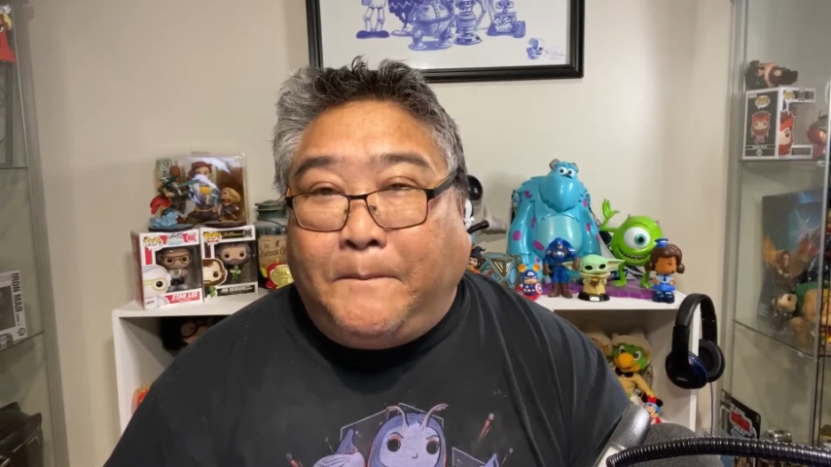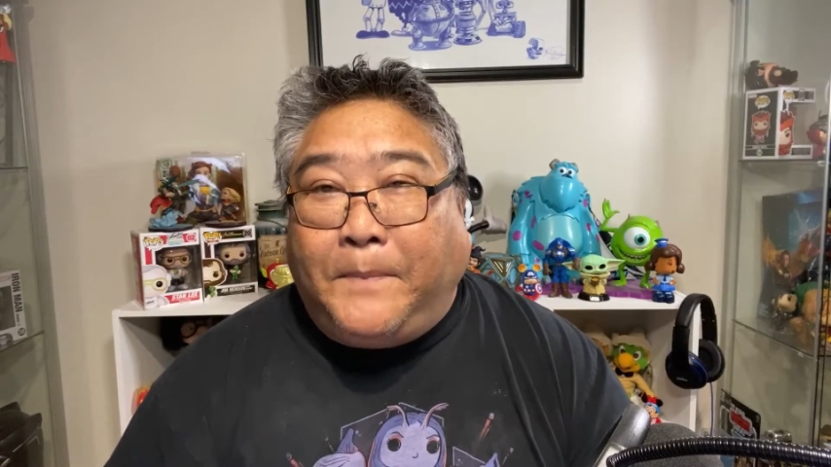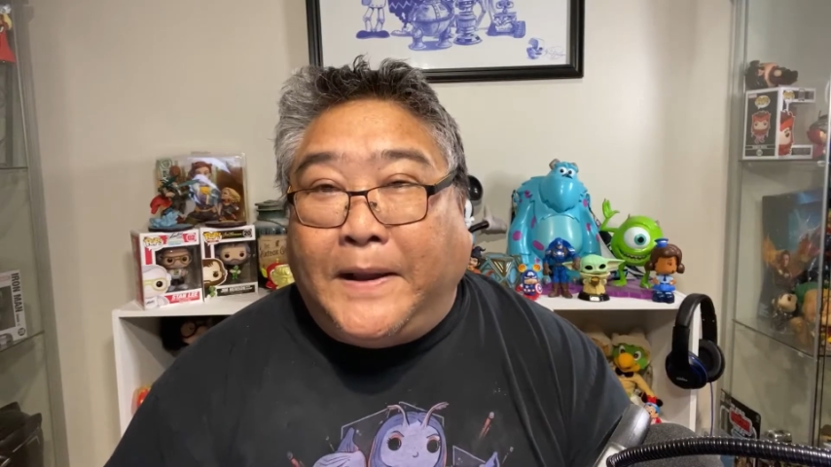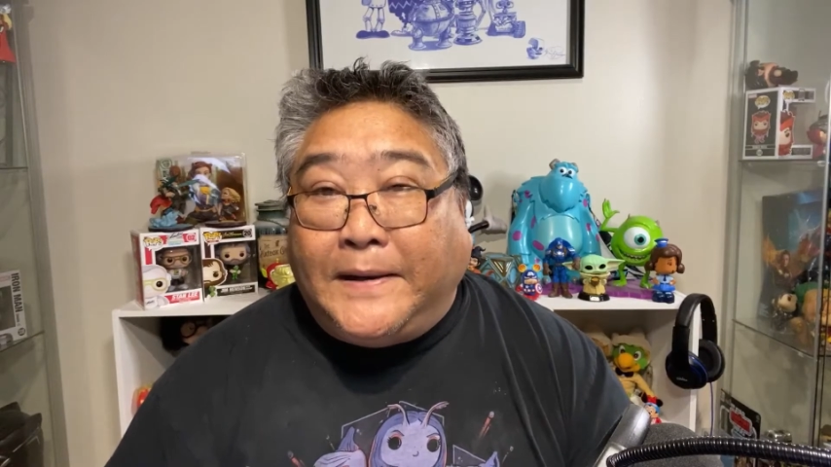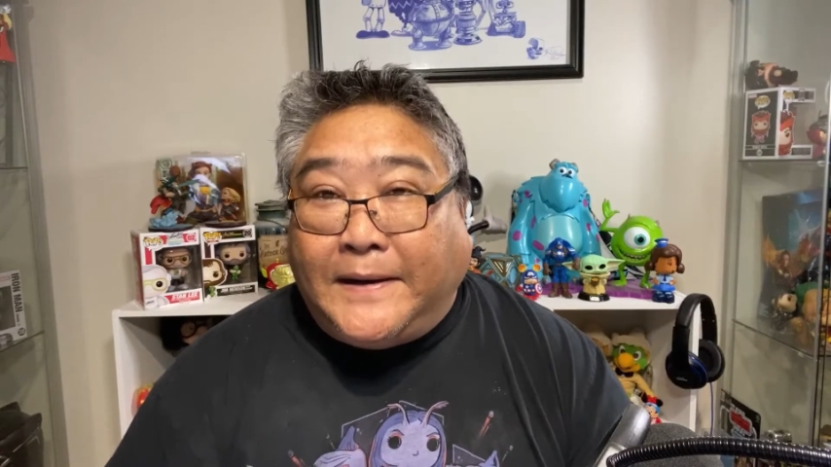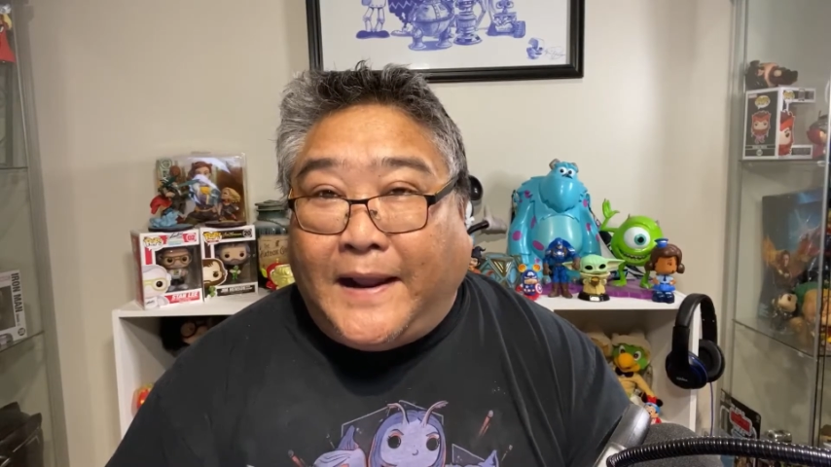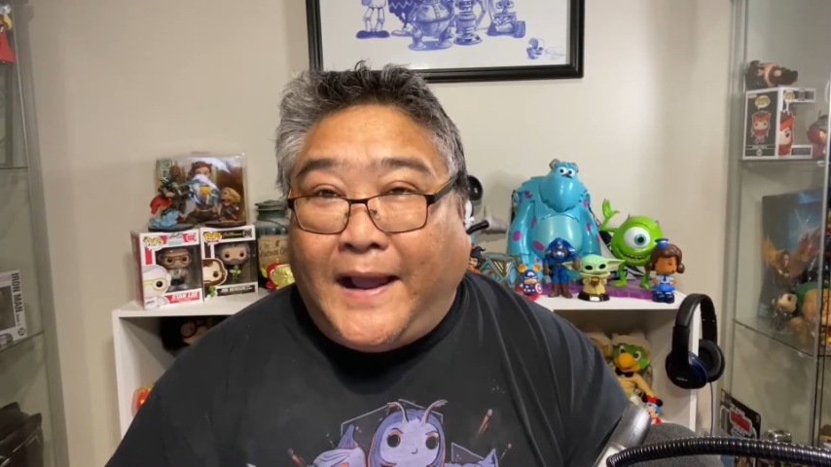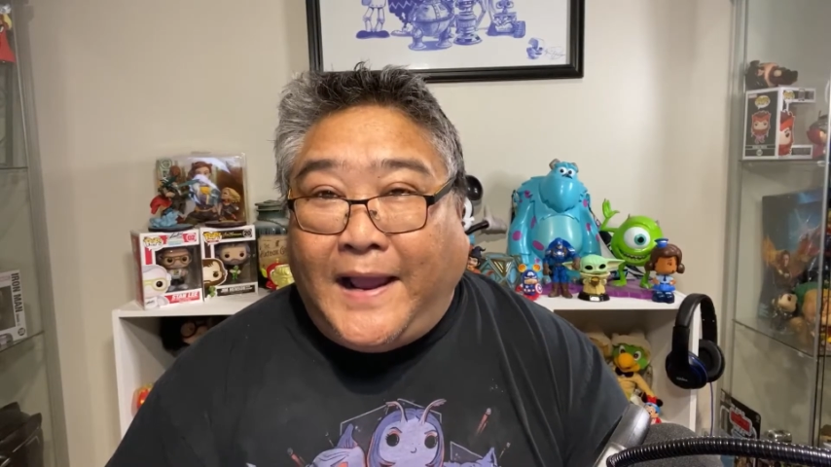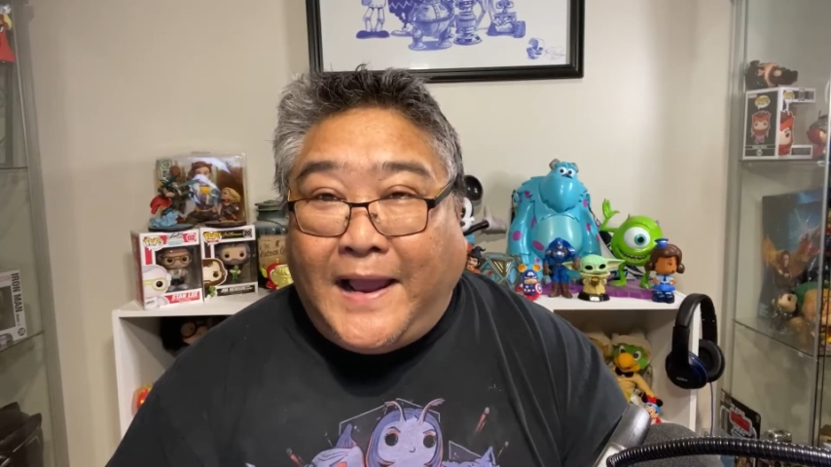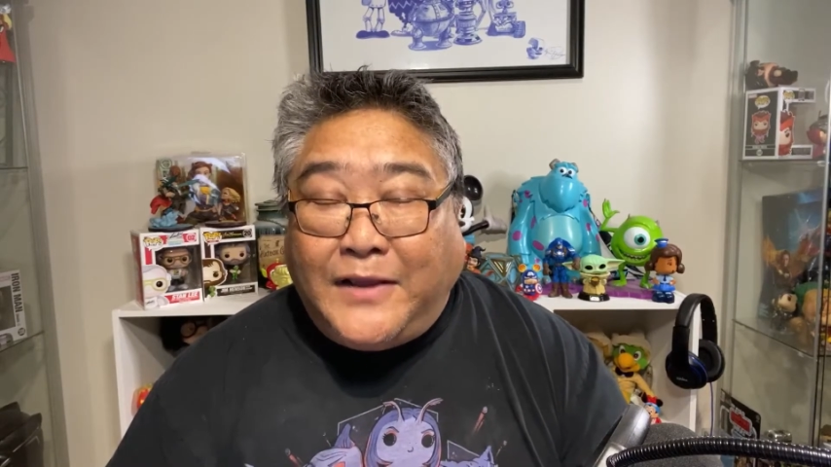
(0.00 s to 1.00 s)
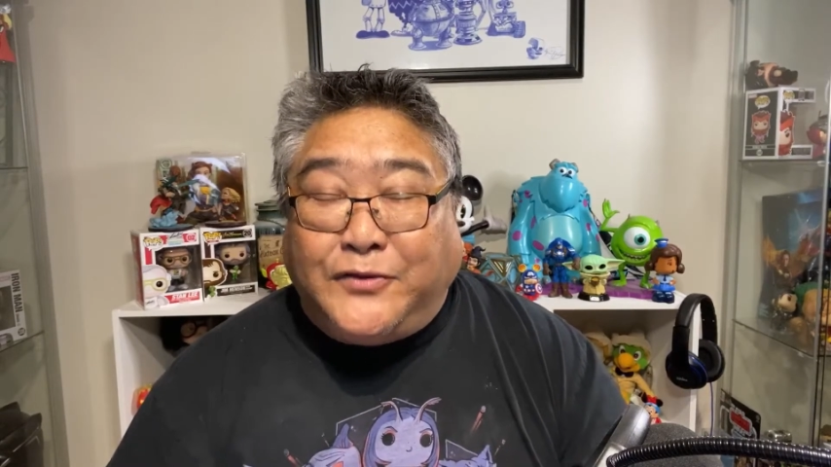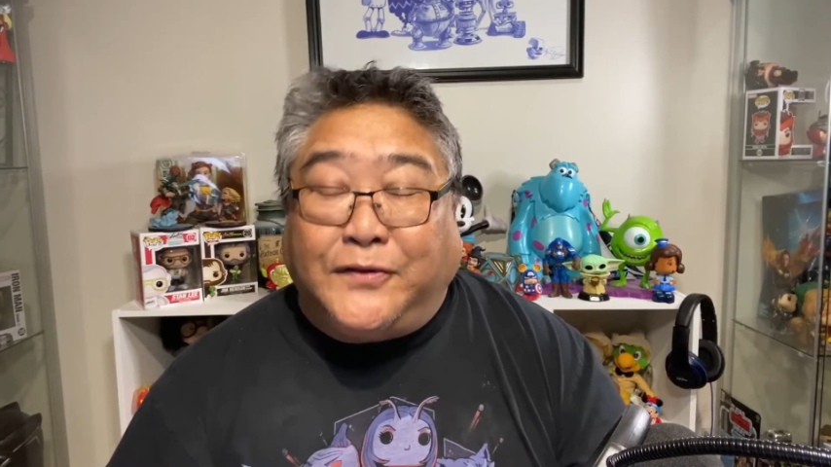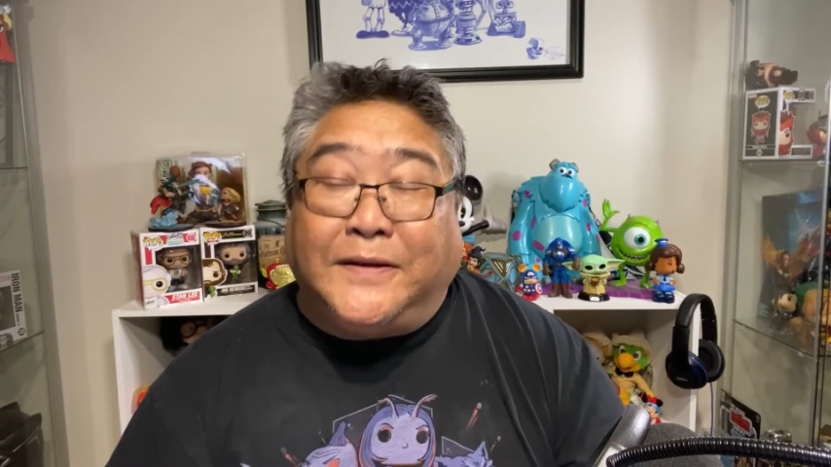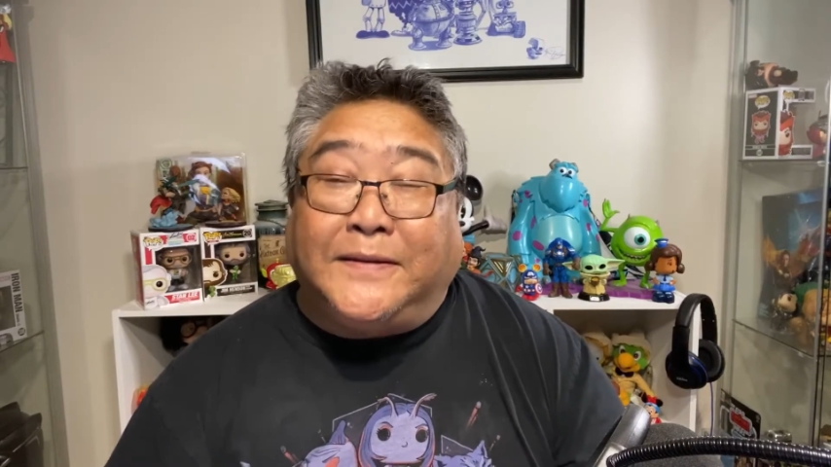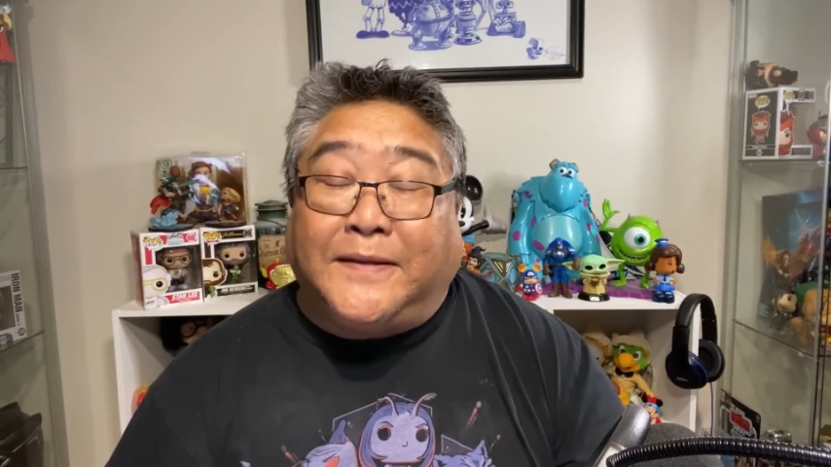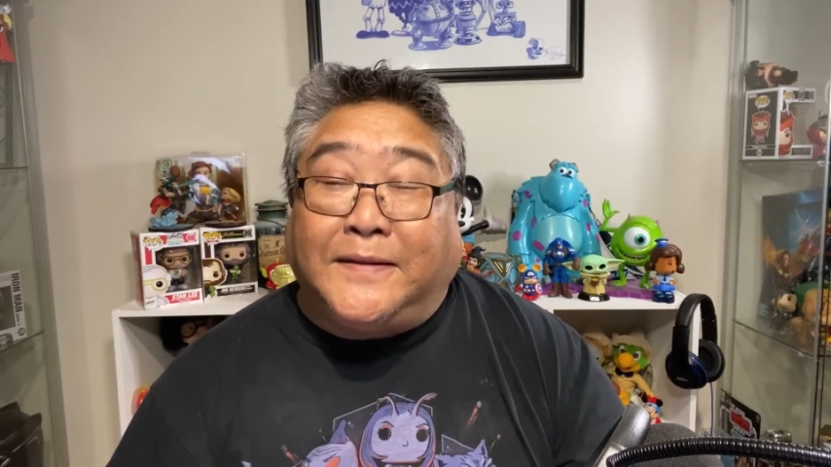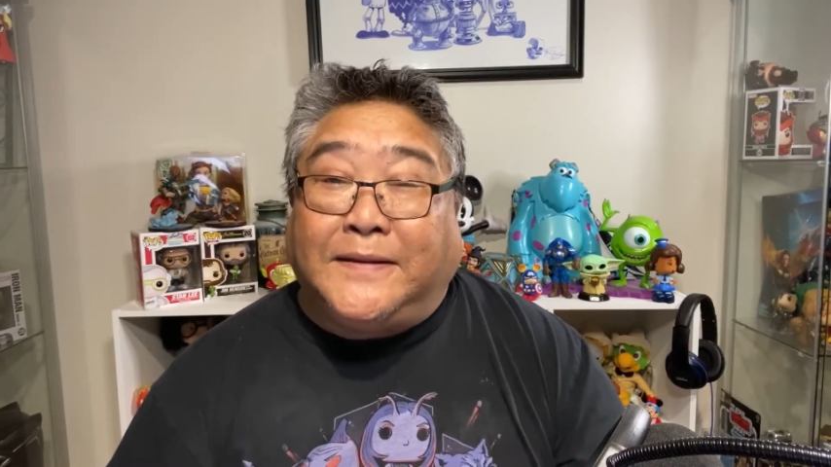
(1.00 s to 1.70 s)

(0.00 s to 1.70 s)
But I actually thought